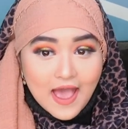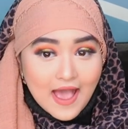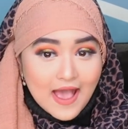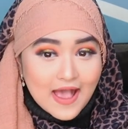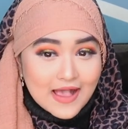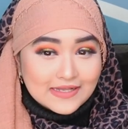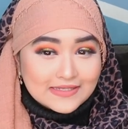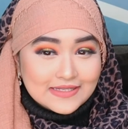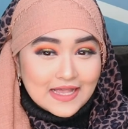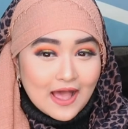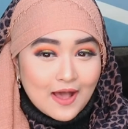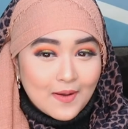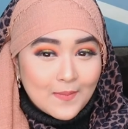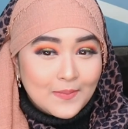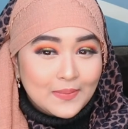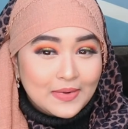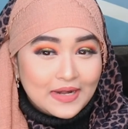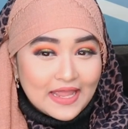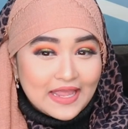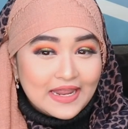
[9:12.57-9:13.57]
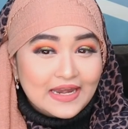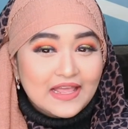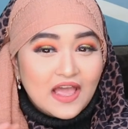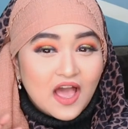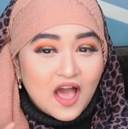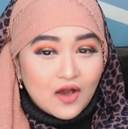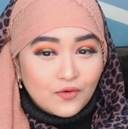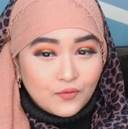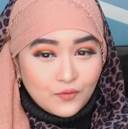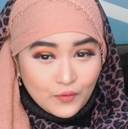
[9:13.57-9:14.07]
as I'm nearly
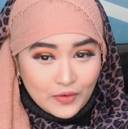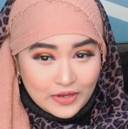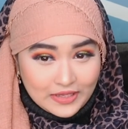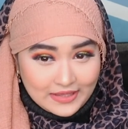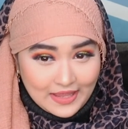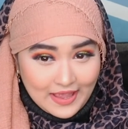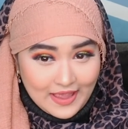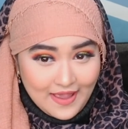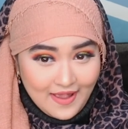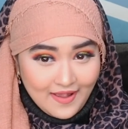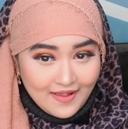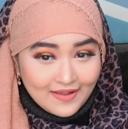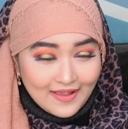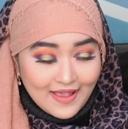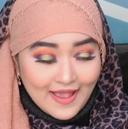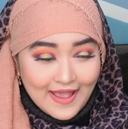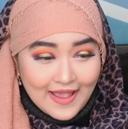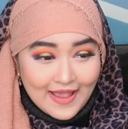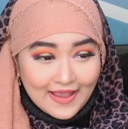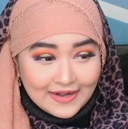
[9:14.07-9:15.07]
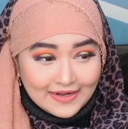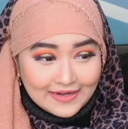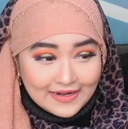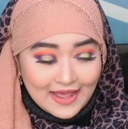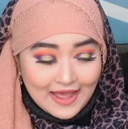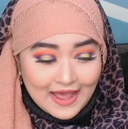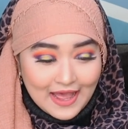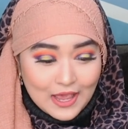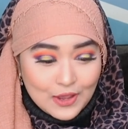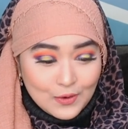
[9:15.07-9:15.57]
halfway there and
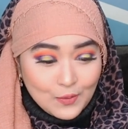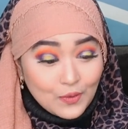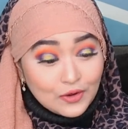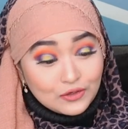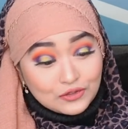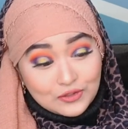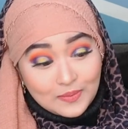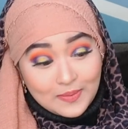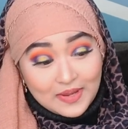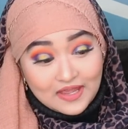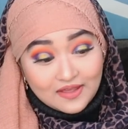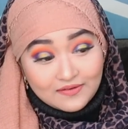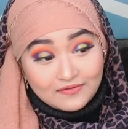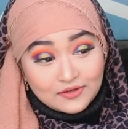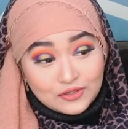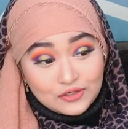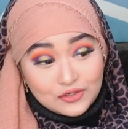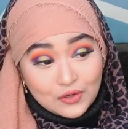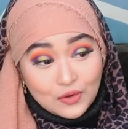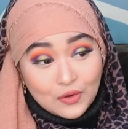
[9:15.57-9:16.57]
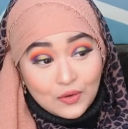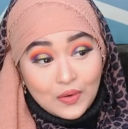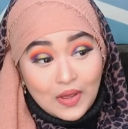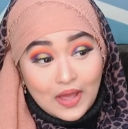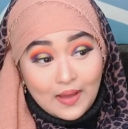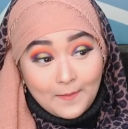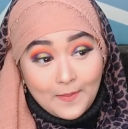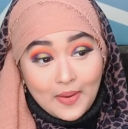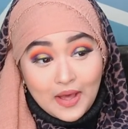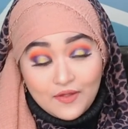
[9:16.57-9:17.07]
I want to make a video
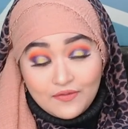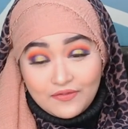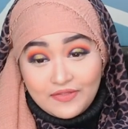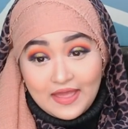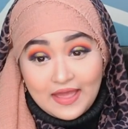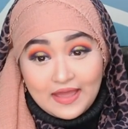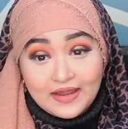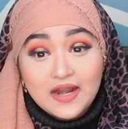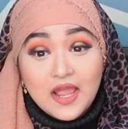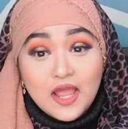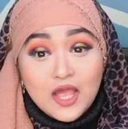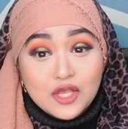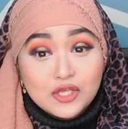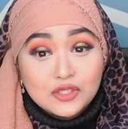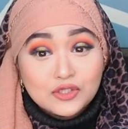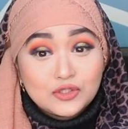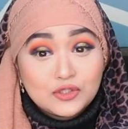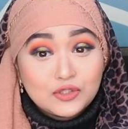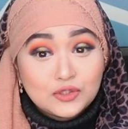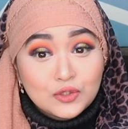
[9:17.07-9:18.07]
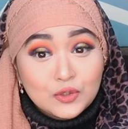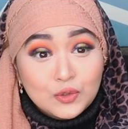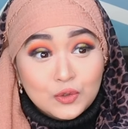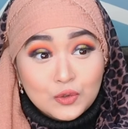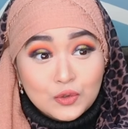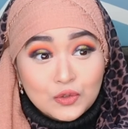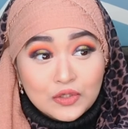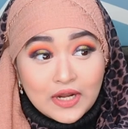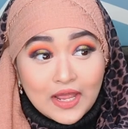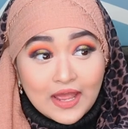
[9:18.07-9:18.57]
about that
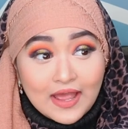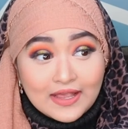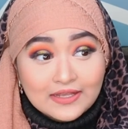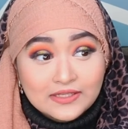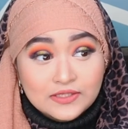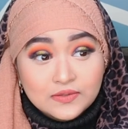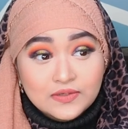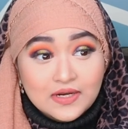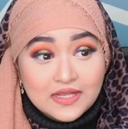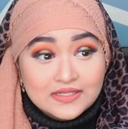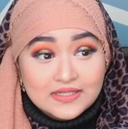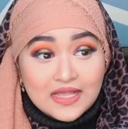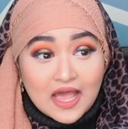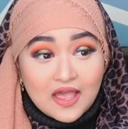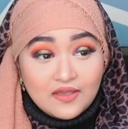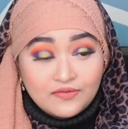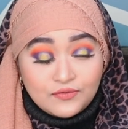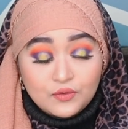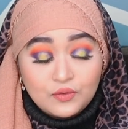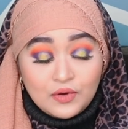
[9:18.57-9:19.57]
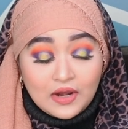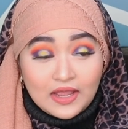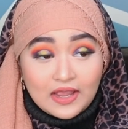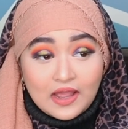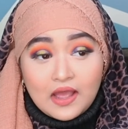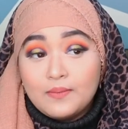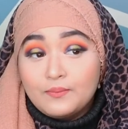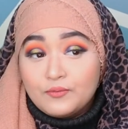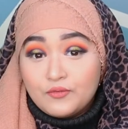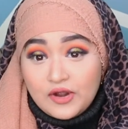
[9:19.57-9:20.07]
soon as soon as I feel like
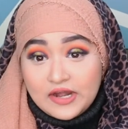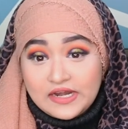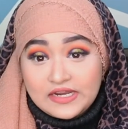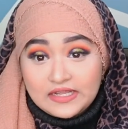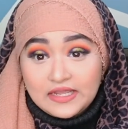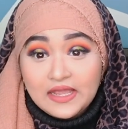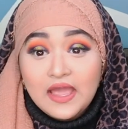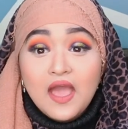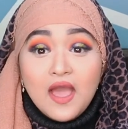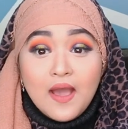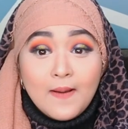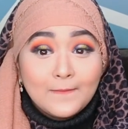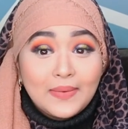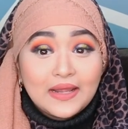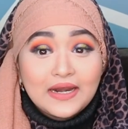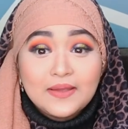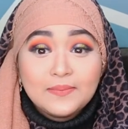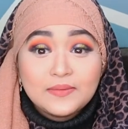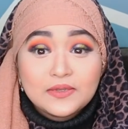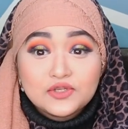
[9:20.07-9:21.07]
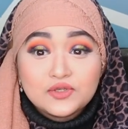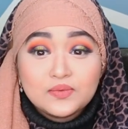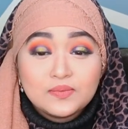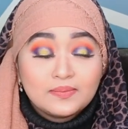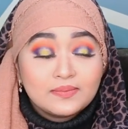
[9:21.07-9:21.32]
I'm ready but let me